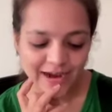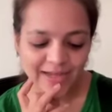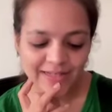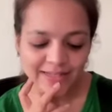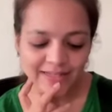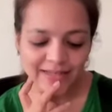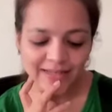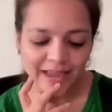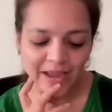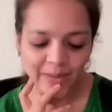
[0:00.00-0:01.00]

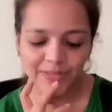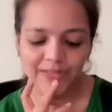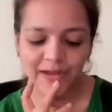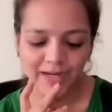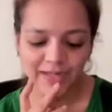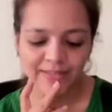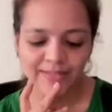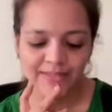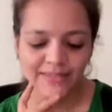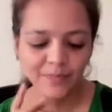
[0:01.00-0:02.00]
uninhabited islands